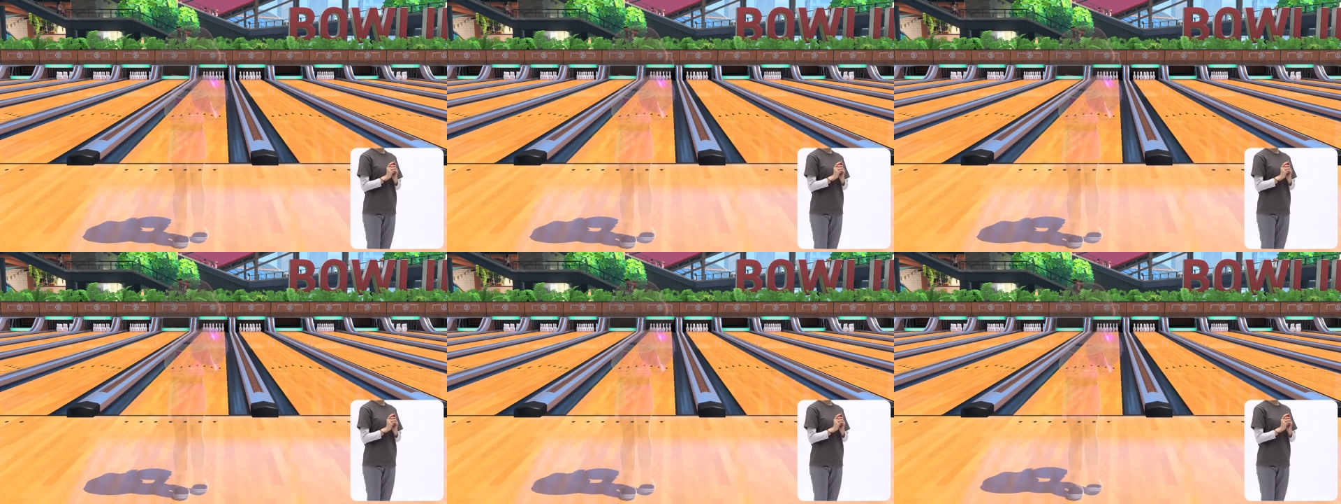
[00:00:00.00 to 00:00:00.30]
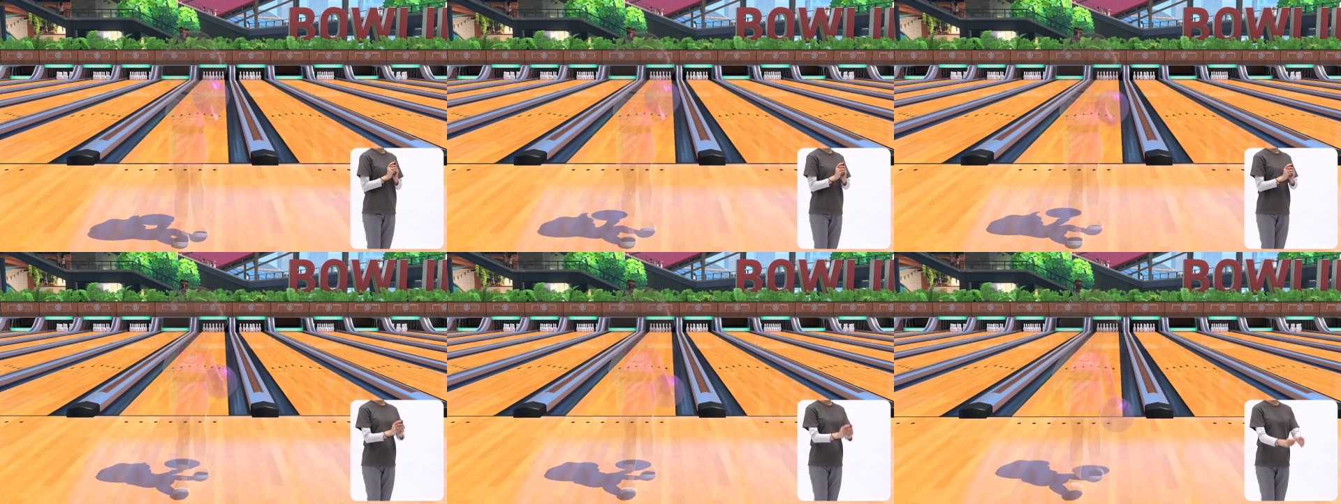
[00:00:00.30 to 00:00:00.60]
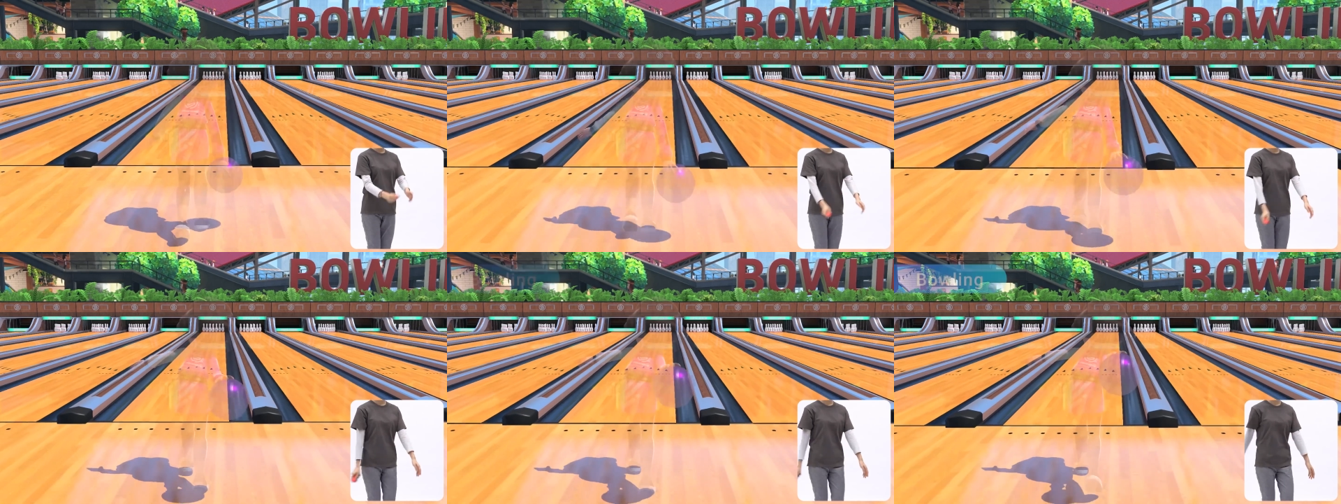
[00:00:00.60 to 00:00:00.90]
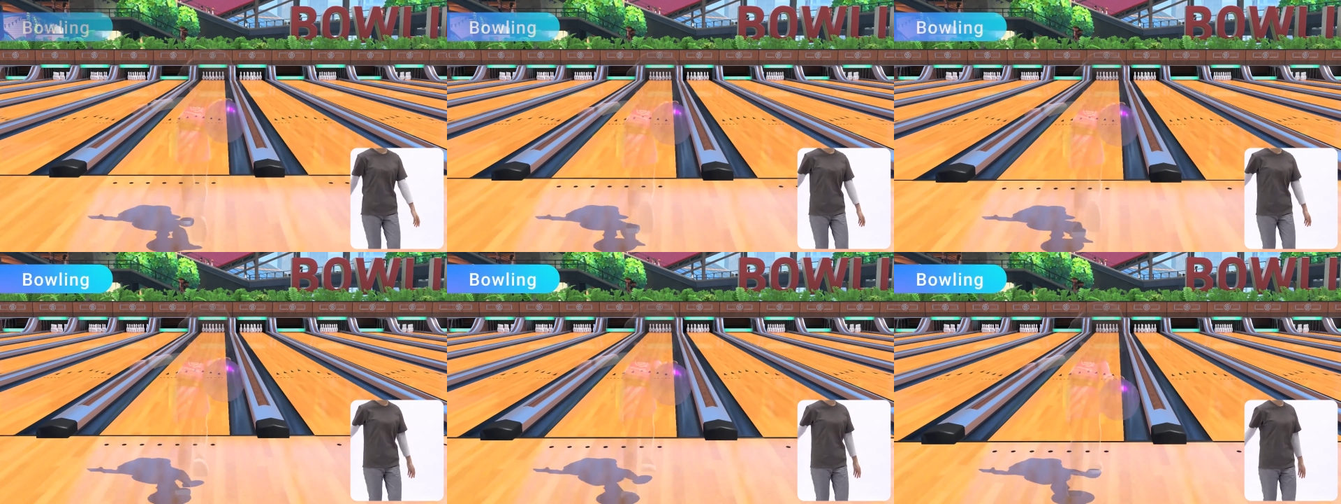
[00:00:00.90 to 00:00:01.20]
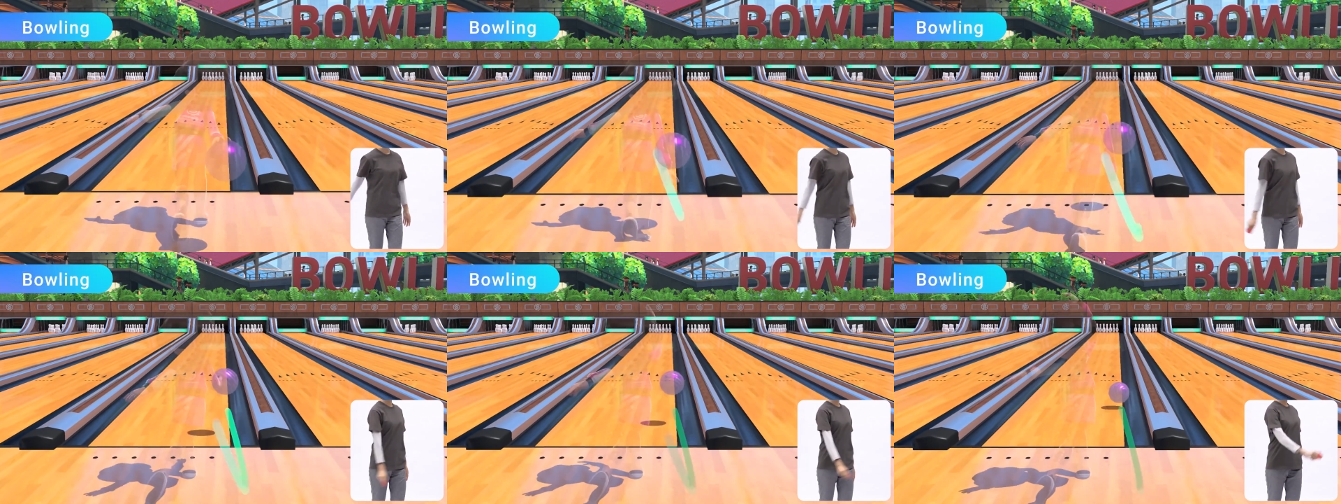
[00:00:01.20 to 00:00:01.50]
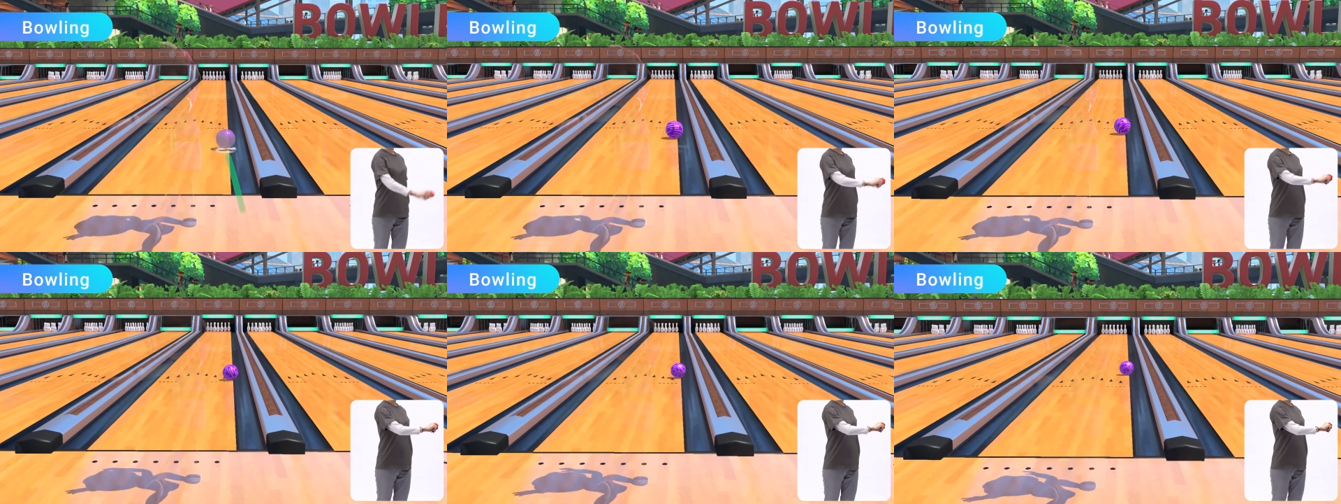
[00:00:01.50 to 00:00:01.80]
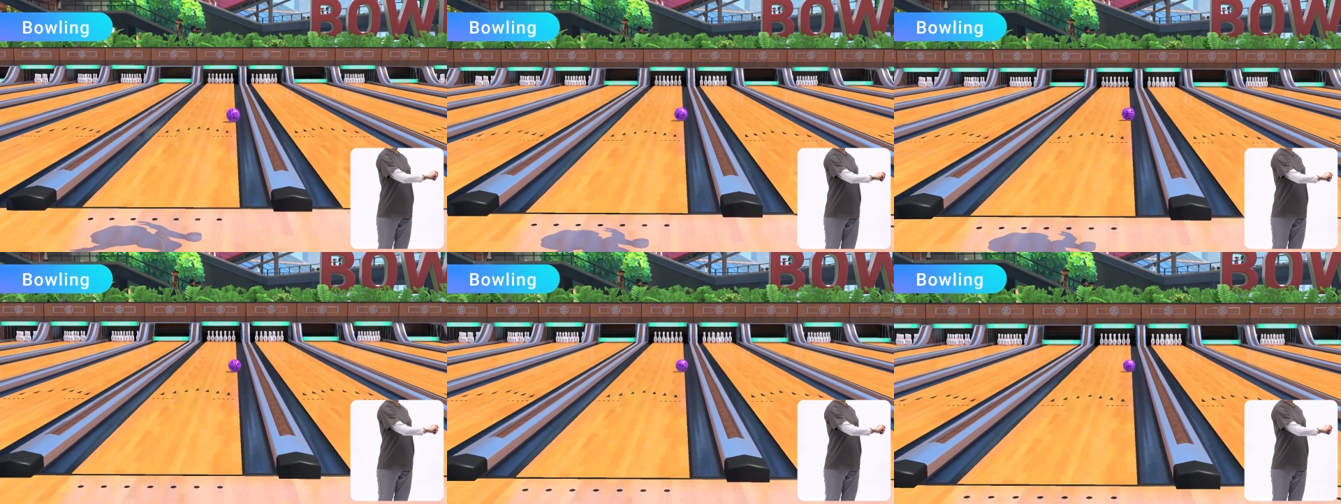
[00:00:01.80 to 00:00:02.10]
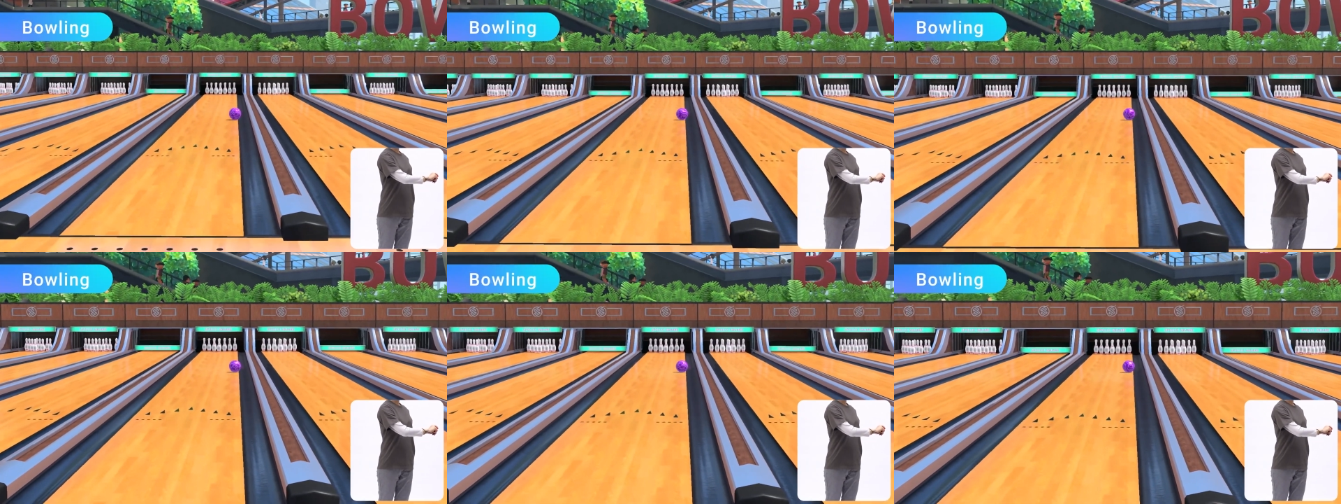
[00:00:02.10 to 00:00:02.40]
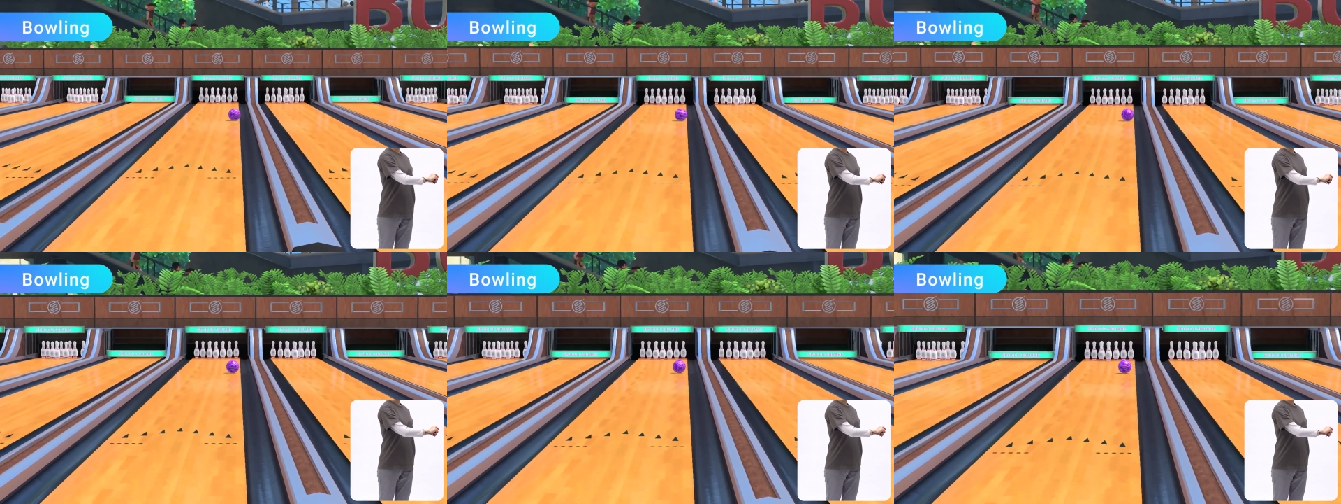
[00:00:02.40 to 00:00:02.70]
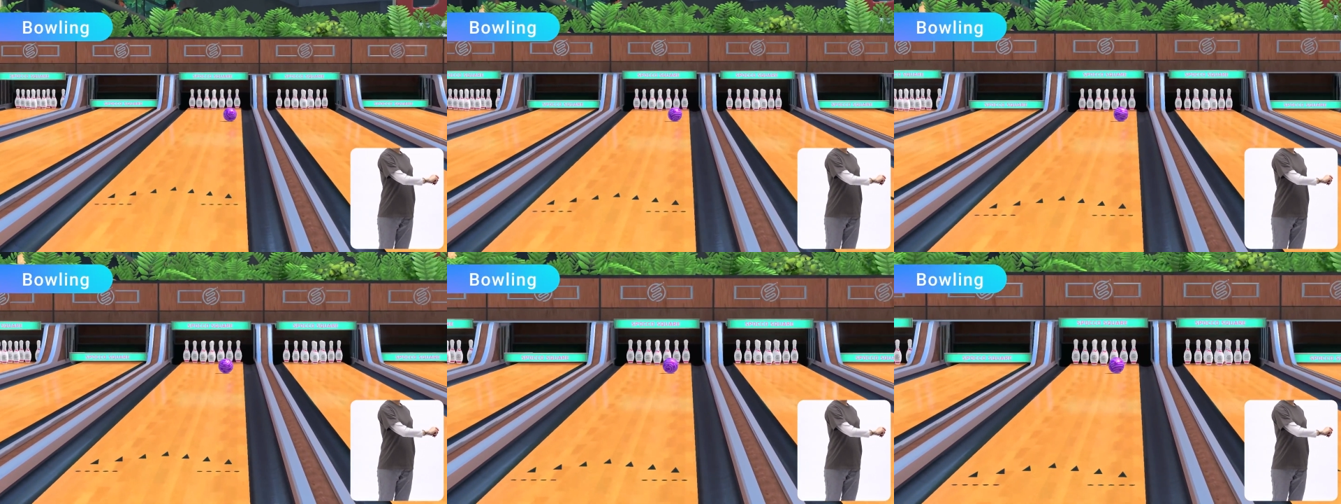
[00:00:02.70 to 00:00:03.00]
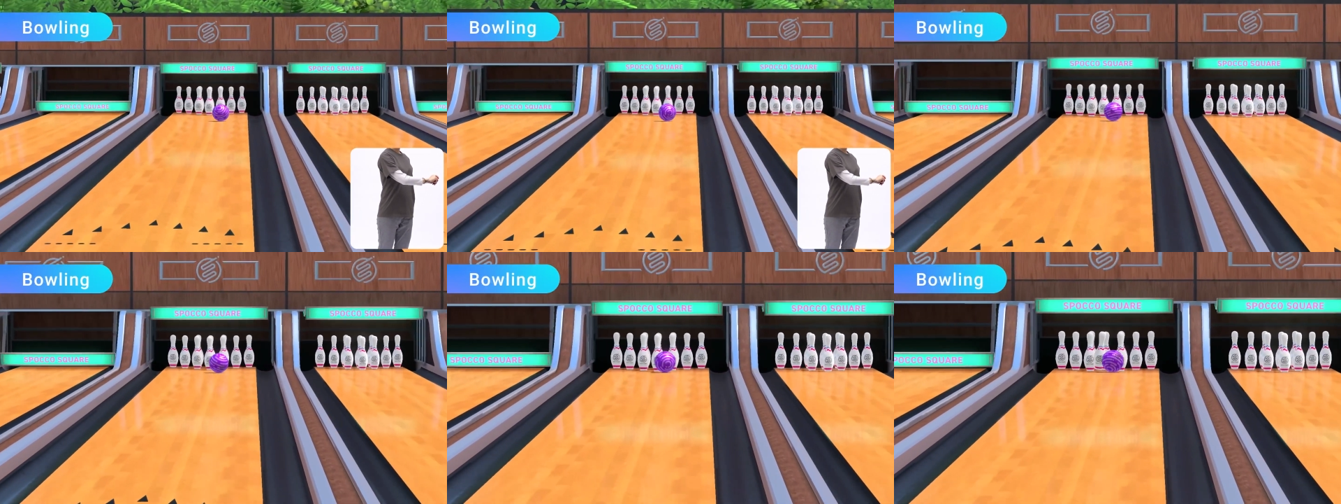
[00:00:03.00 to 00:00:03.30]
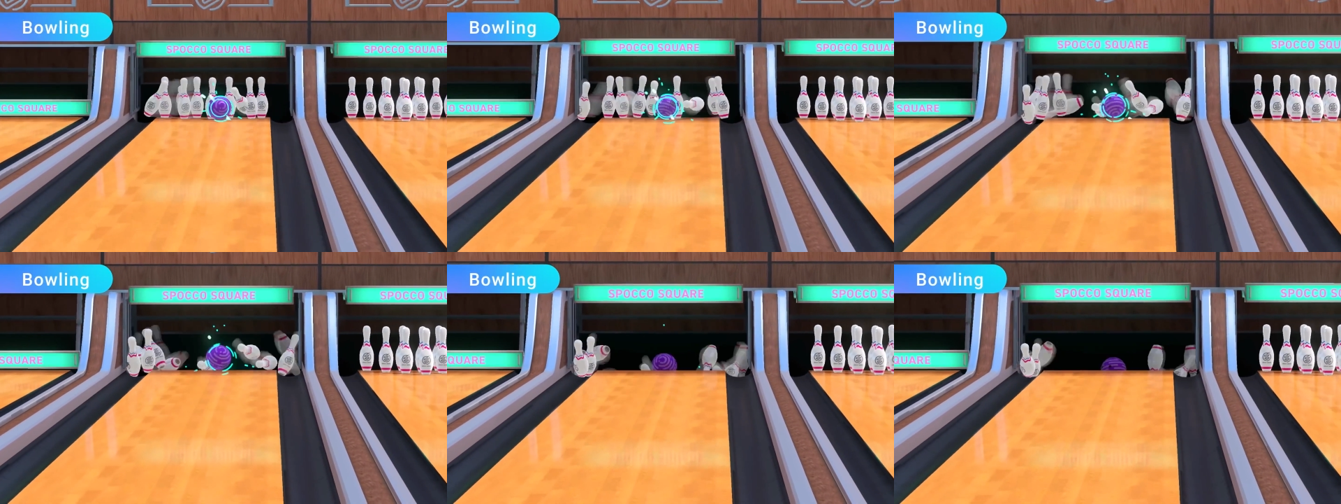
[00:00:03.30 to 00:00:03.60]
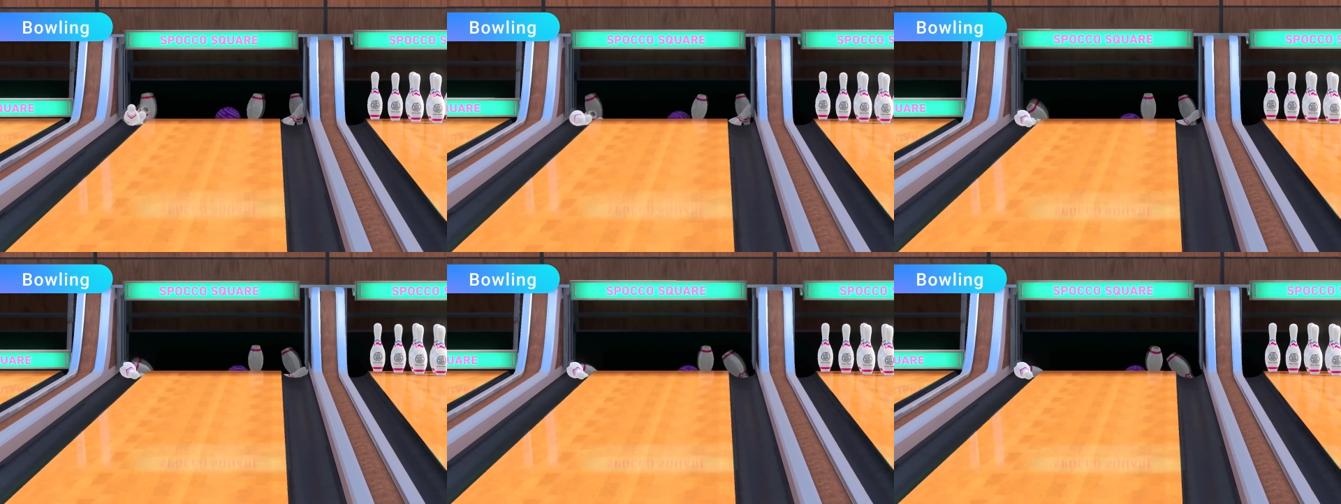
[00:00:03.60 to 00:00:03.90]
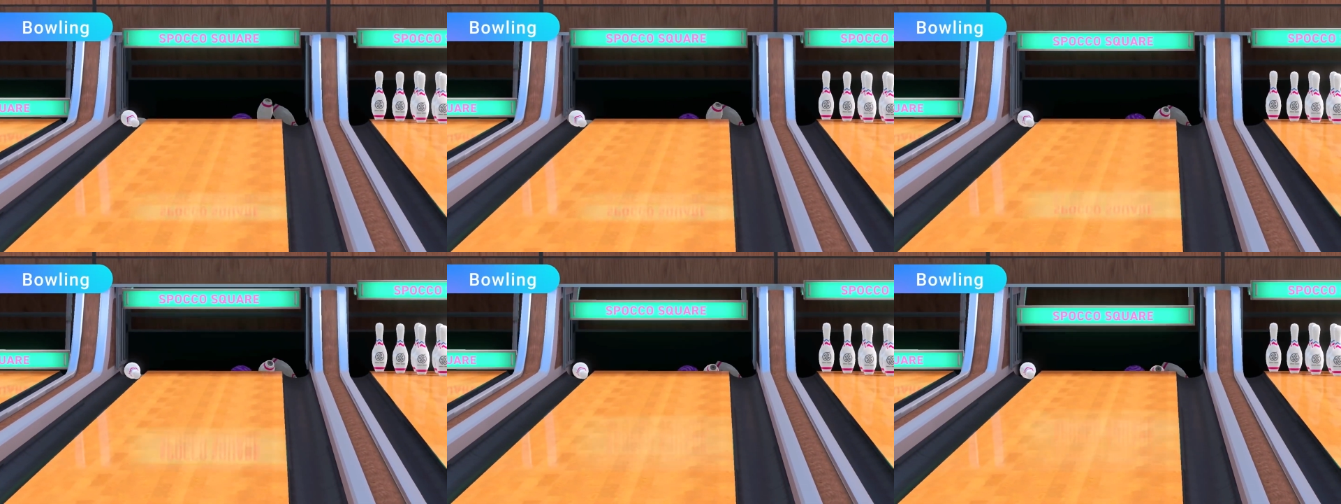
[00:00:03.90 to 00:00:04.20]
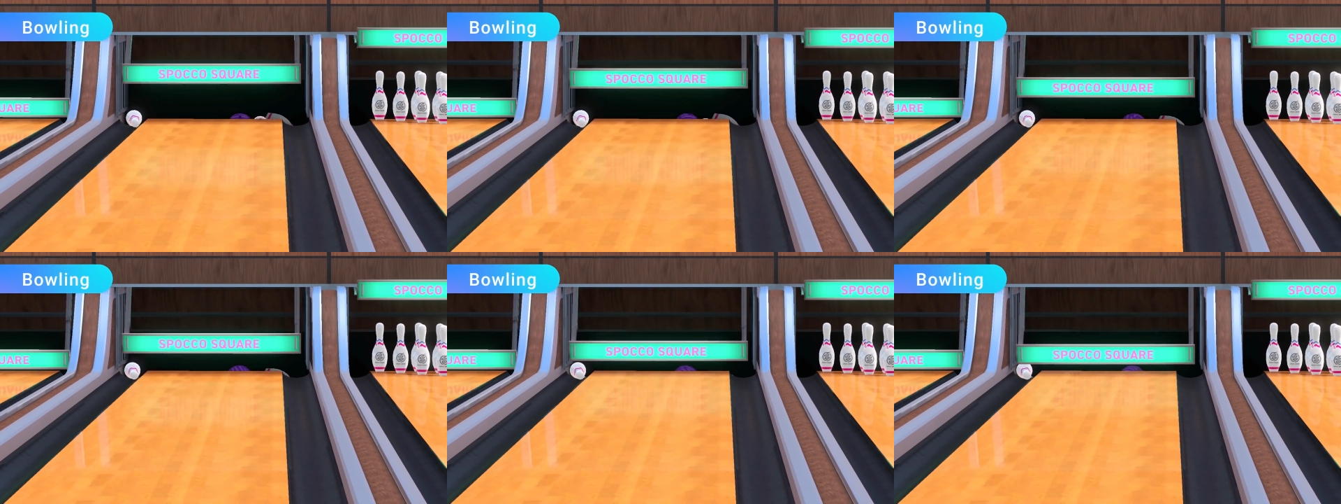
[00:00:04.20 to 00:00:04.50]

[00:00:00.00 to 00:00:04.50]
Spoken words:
(no speaker visible)